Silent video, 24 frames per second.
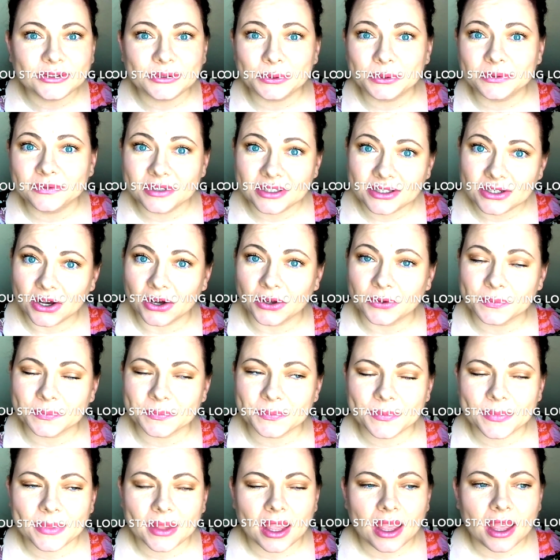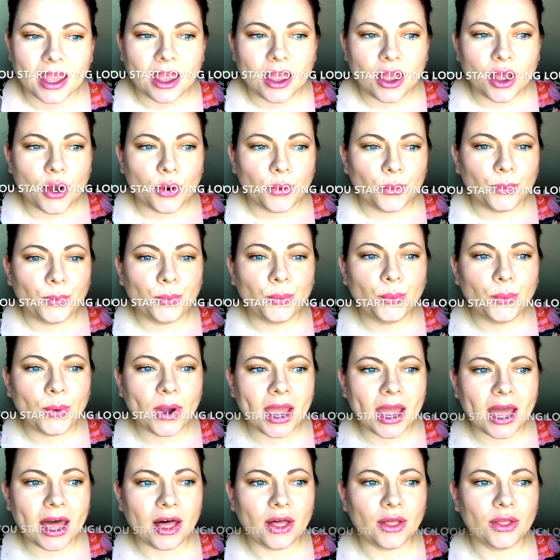Louis Vuitton?
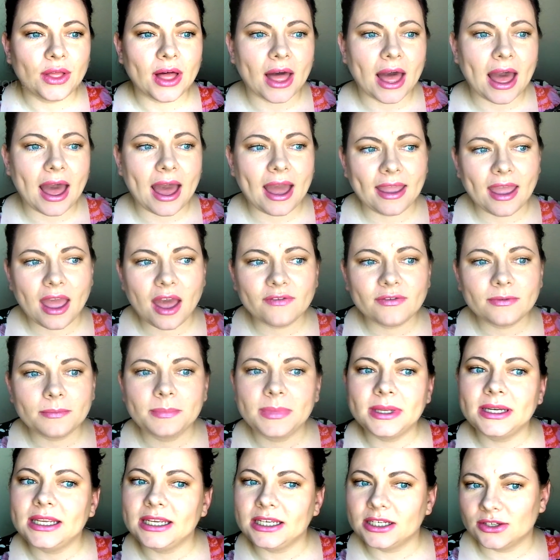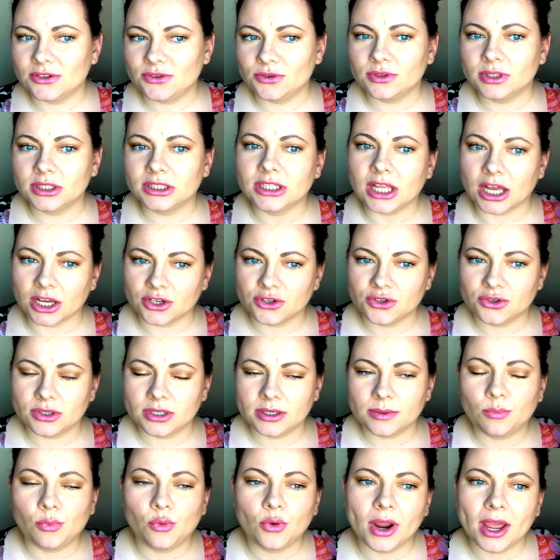Well, I haven't been into the
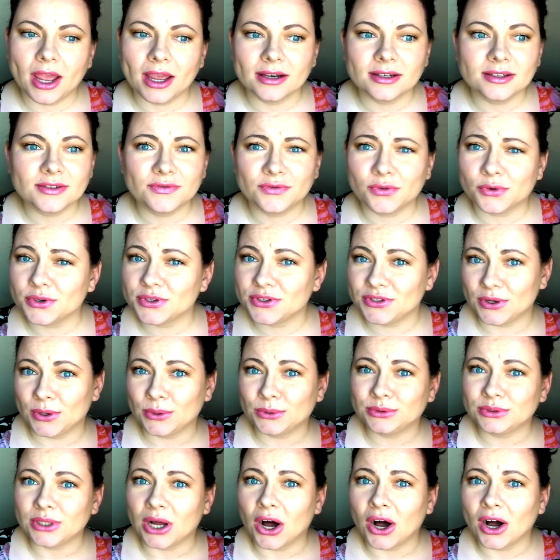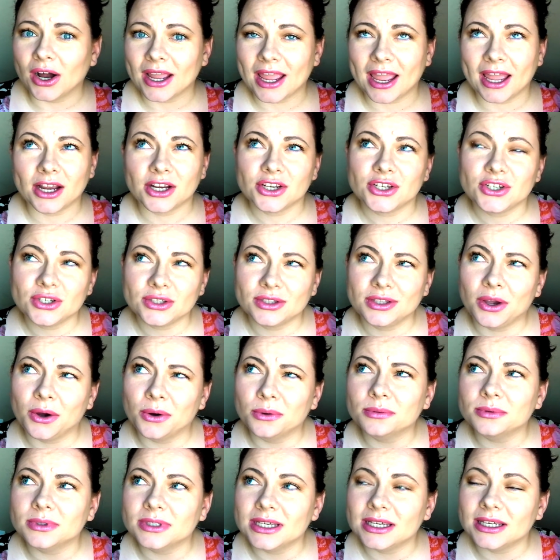luxury brand for so long, actually
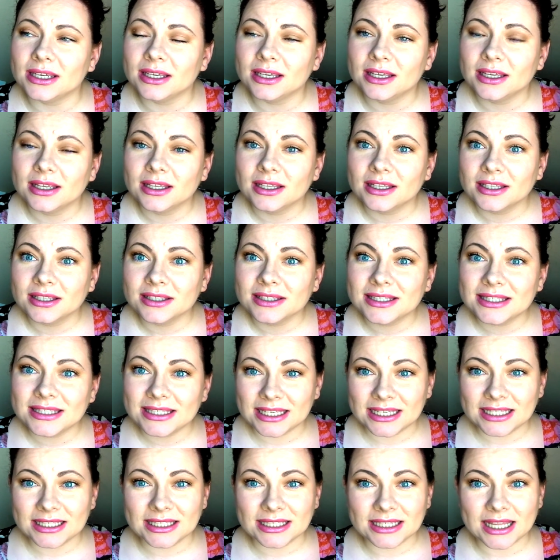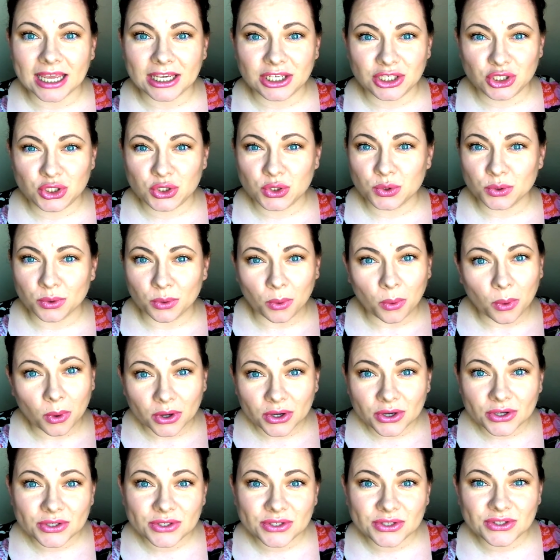only since like June,
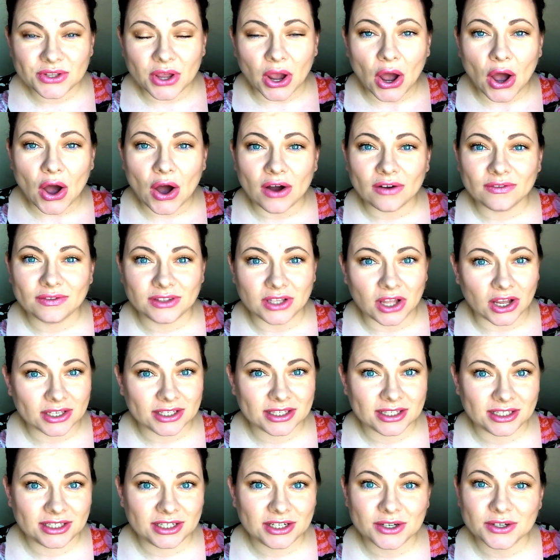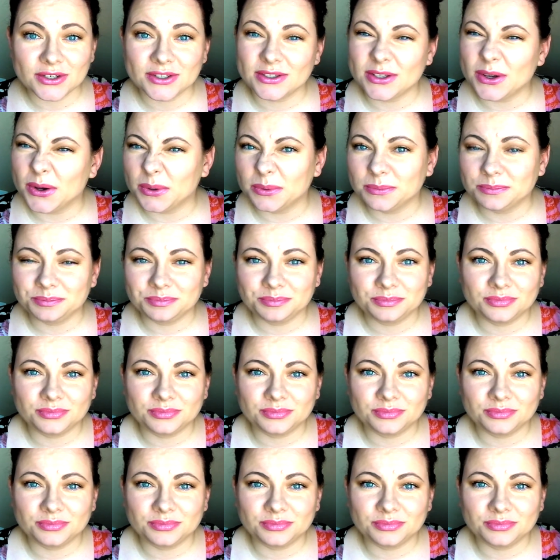August of last year, so